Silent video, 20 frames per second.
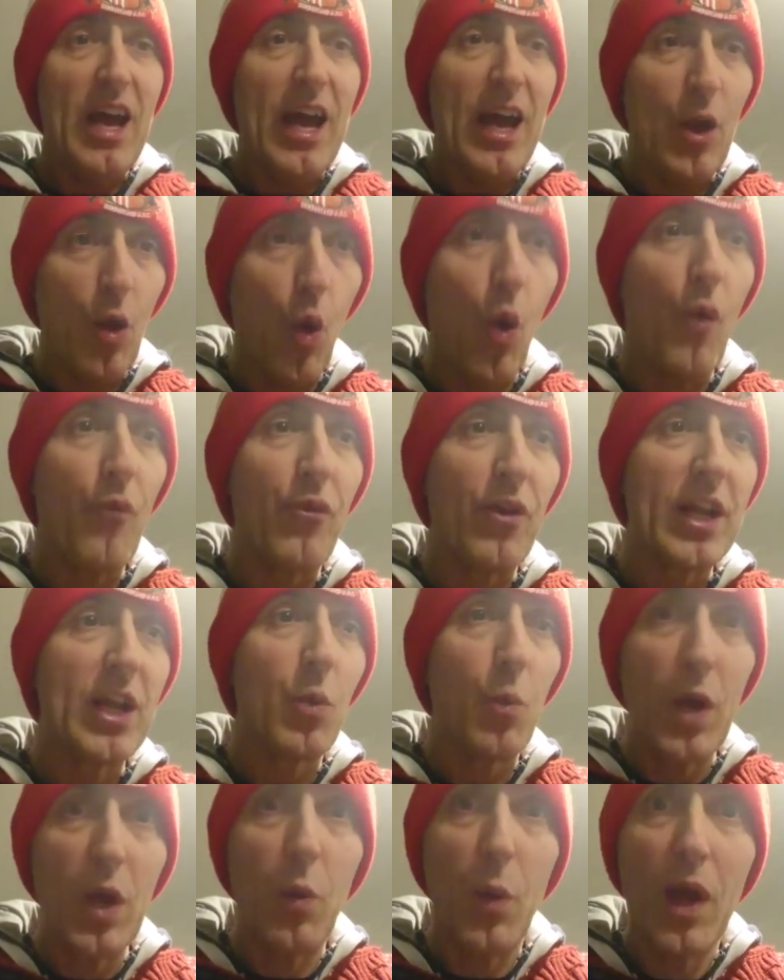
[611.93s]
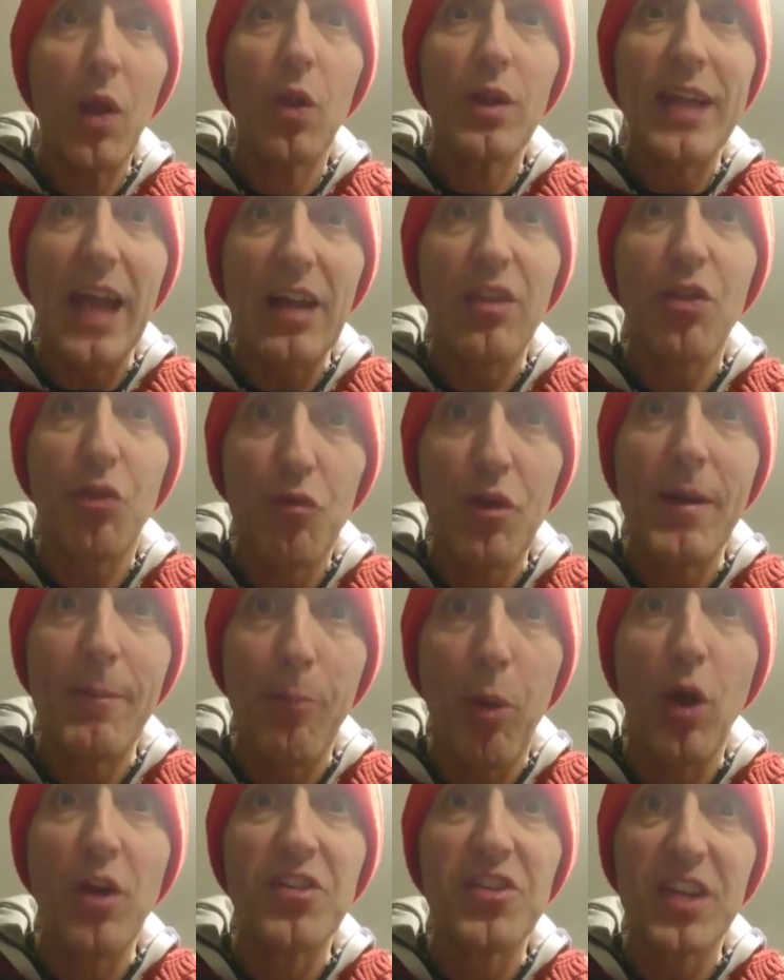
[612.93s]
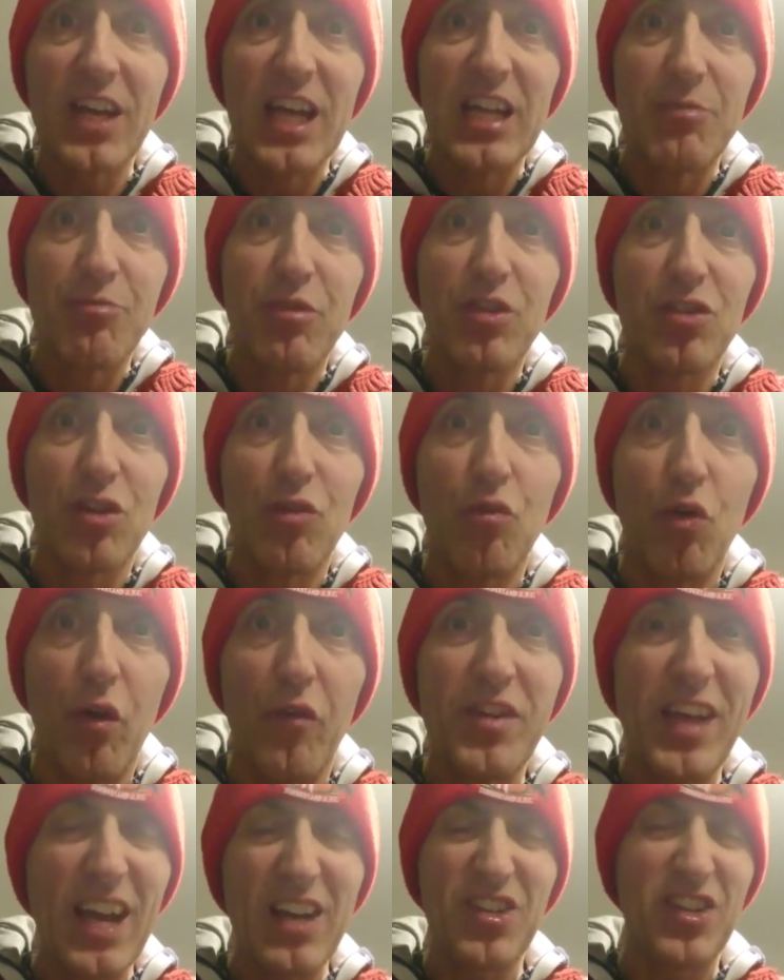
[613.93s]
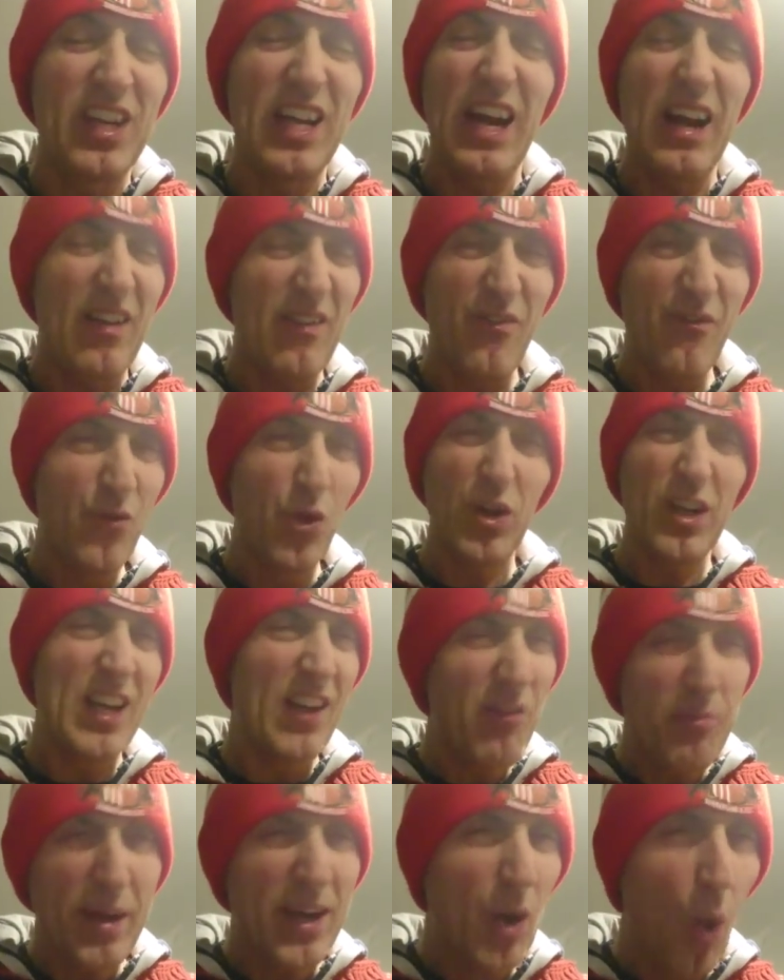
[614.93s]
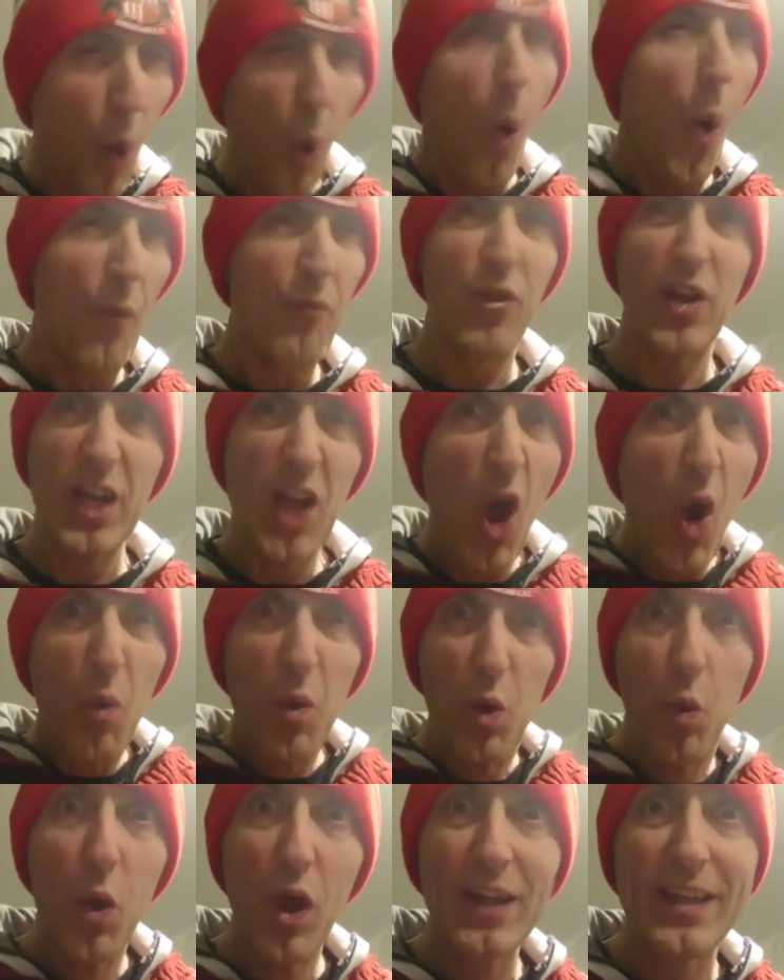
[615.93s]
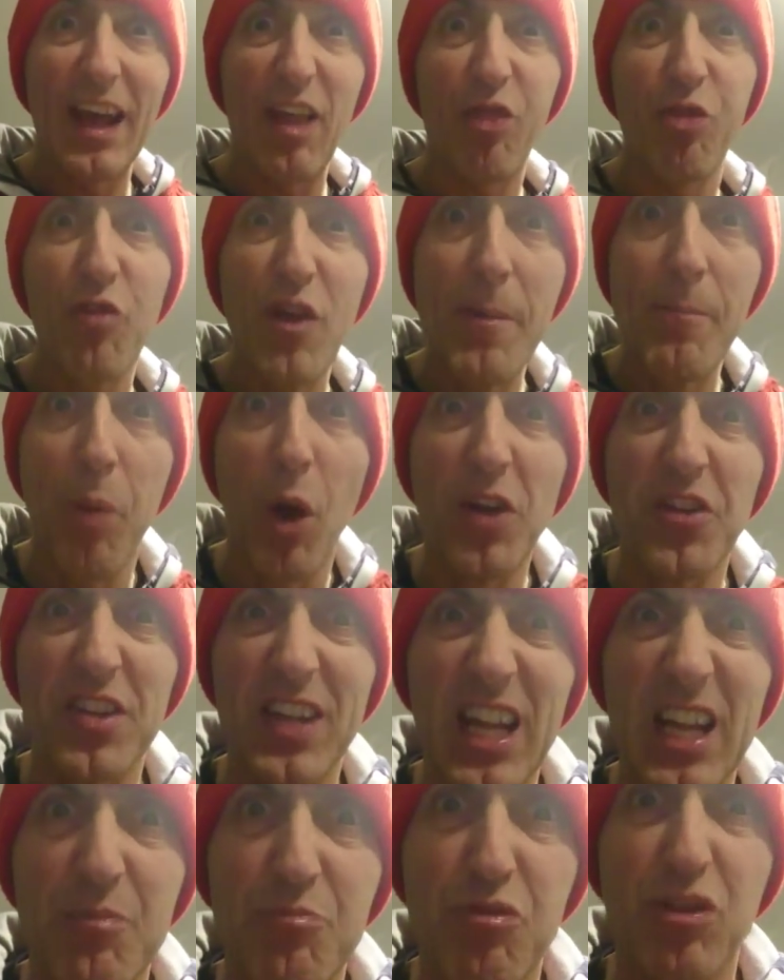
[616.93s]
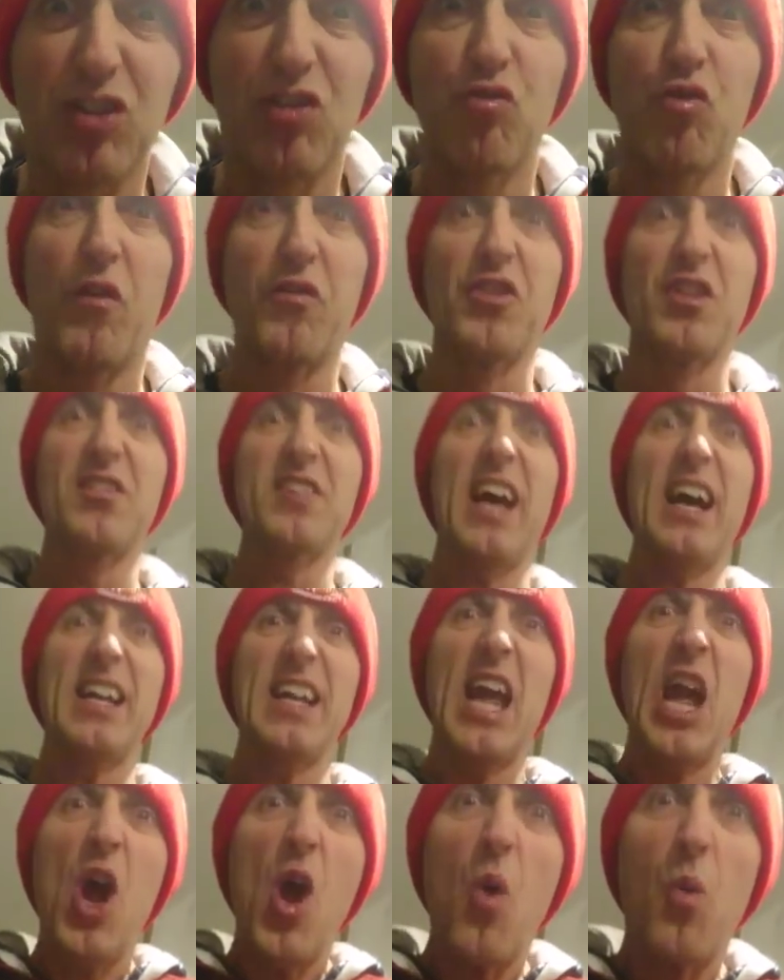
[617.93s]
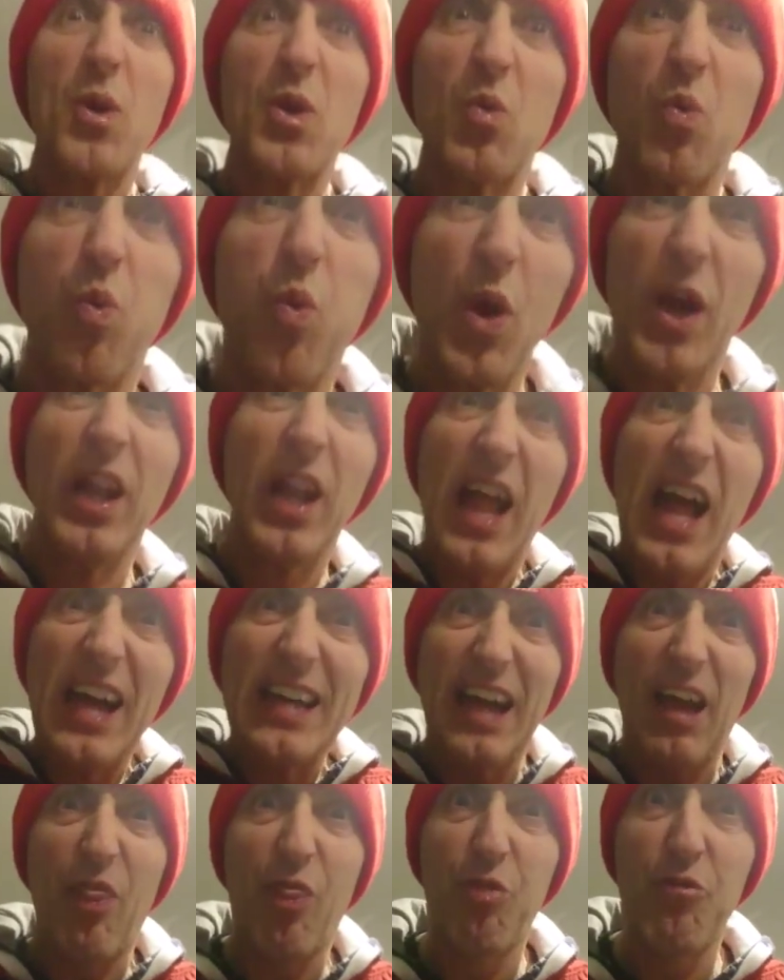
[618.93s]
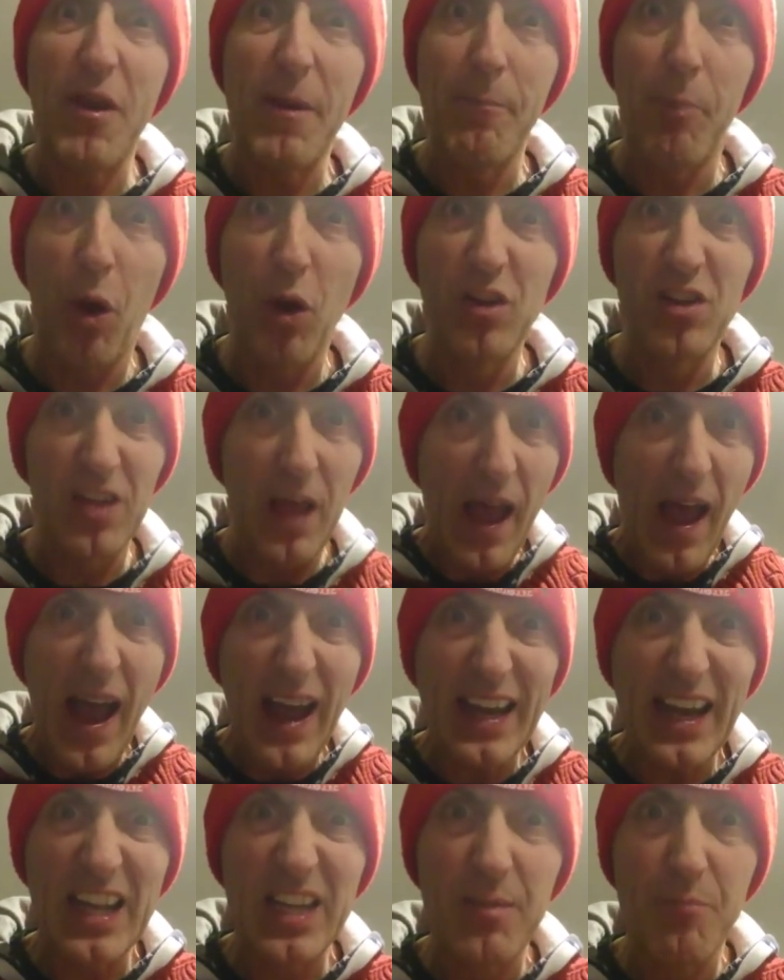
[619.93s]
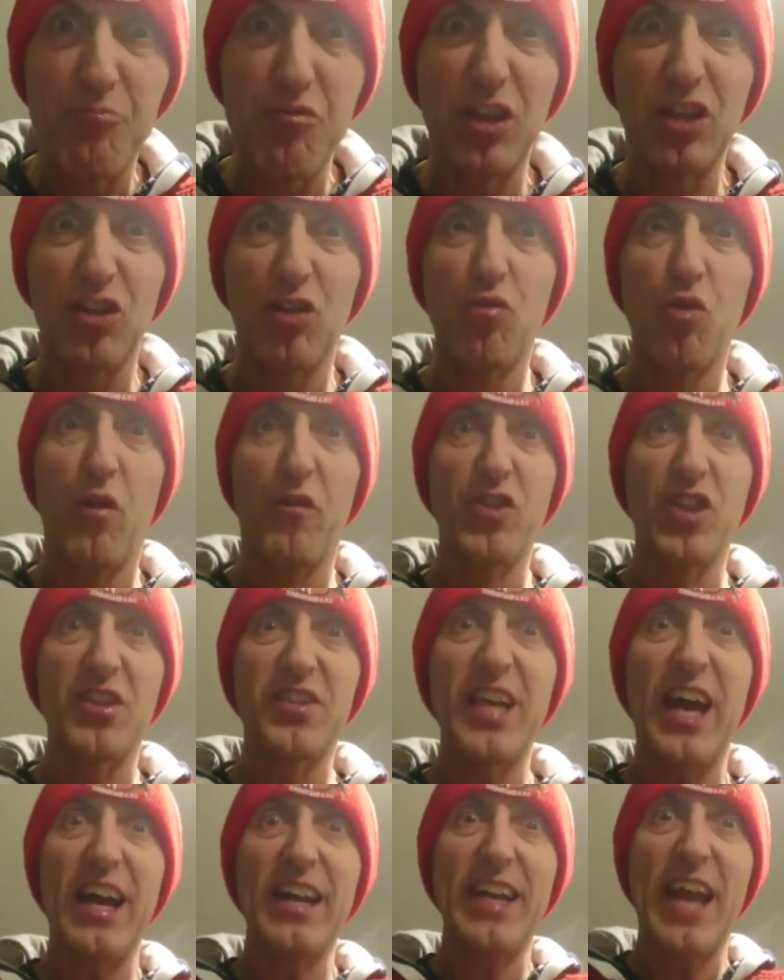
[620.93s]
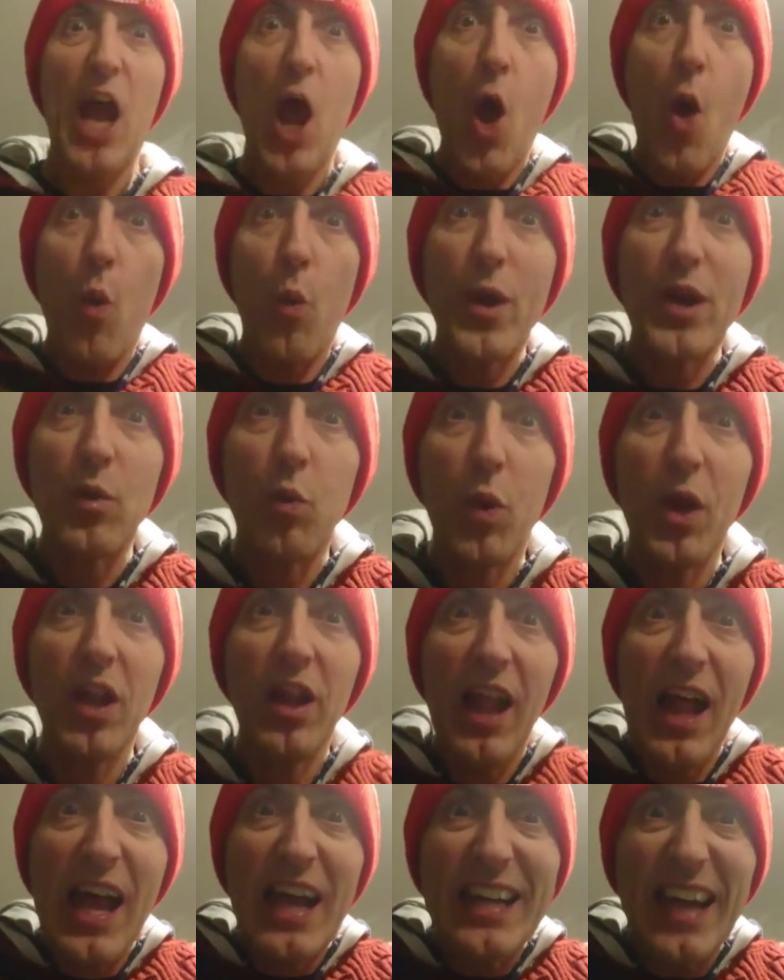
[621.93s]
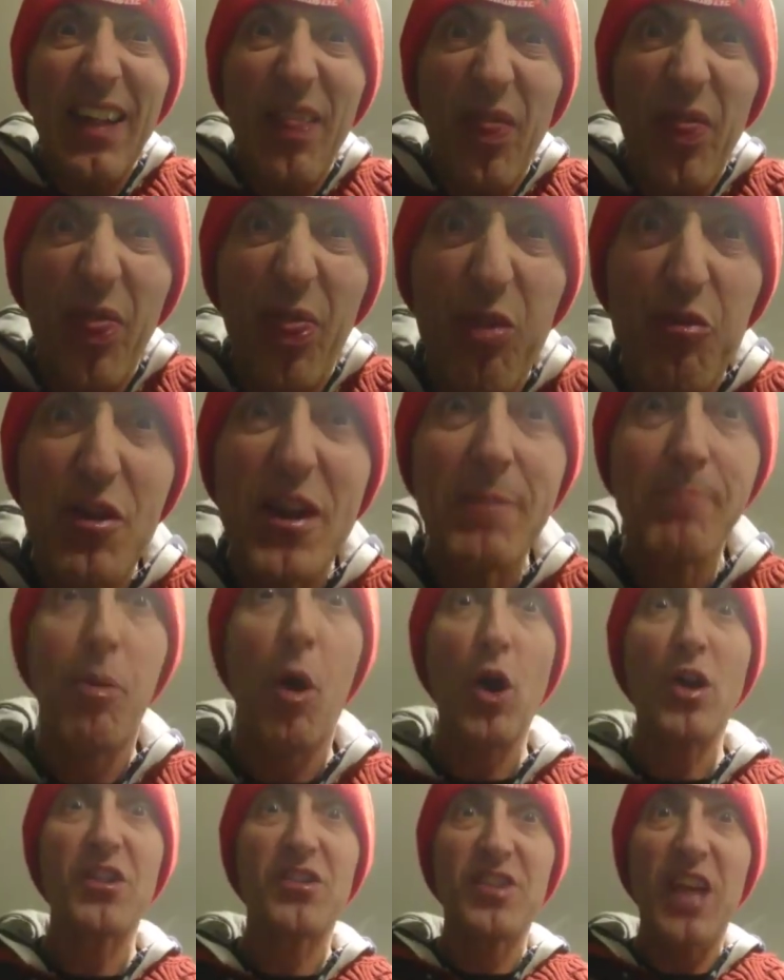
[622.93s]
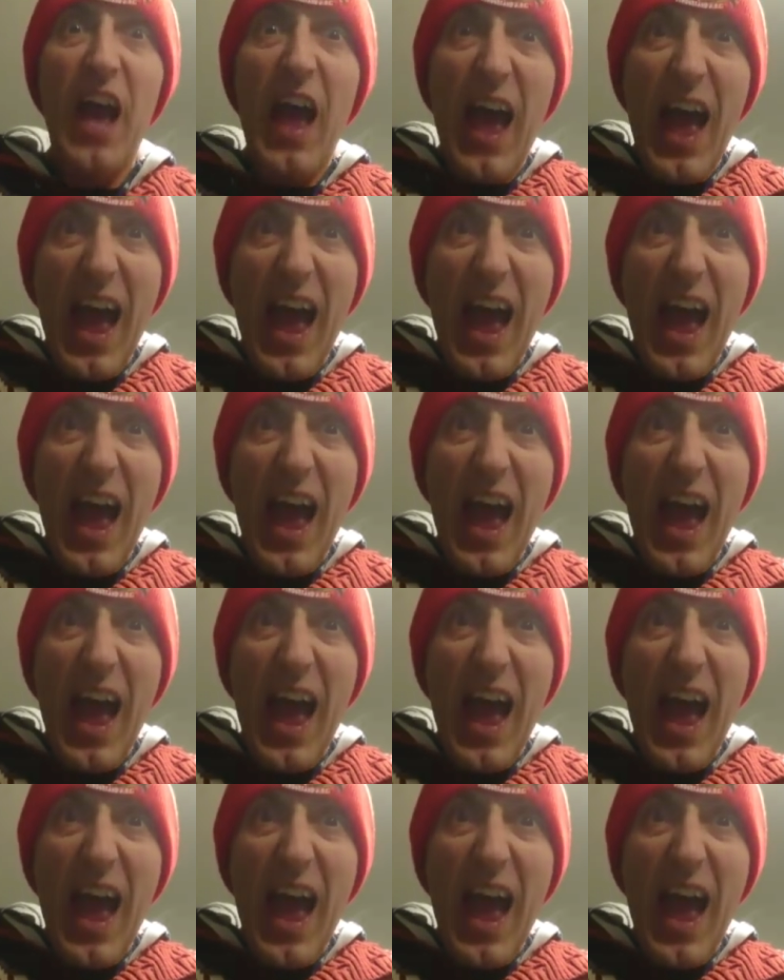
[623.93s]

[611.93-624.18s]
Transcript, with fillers: And hopefully we will get three points against Bristol Rovers. Actually, uh, fucking never mind. Hopefully we will get three points against Bristol Rovers on Saturday. We will get three points against Bristol Rovers on Saturday. We will get three points